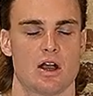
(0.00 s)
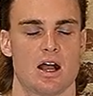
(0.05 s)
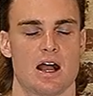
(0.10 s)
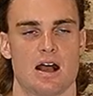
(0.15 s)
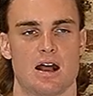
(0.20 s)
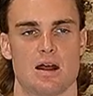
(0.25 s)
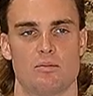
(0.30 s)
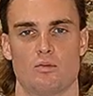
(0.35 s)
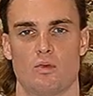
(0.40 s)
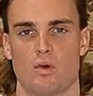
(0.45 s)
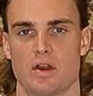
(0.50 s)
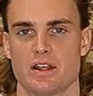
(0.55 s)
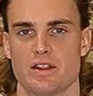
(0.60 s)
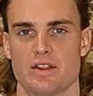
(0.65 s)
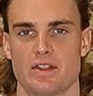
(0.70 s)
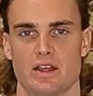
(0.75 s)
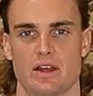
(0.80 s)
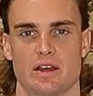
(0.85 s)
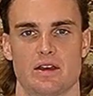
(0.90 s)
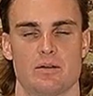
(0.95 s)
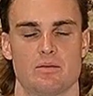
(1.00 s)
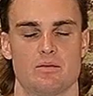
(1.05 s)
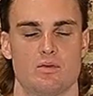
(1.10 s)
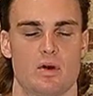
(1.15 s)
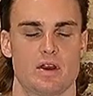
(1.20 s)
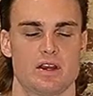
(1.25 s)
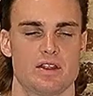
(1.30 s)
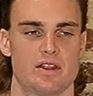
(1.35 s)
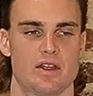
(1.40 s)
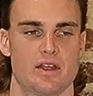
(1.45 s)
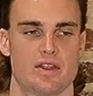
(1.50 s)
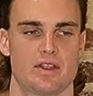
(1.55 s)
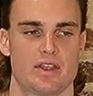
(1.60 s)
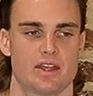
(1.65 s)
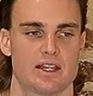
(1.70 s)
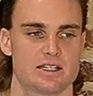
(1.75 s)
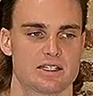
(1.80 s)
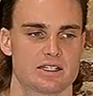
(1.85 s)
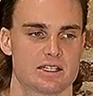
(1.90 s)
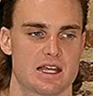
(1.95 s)
One of the
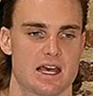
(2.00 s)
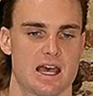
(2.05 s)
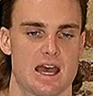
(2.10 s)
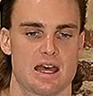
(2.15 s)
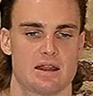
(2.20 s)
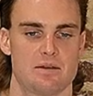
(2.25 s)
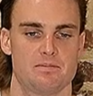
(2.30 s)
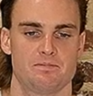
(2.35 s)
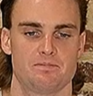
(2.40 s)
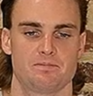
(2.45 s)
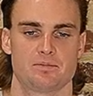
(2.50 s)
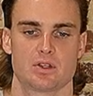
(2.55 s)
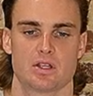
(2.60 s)
things that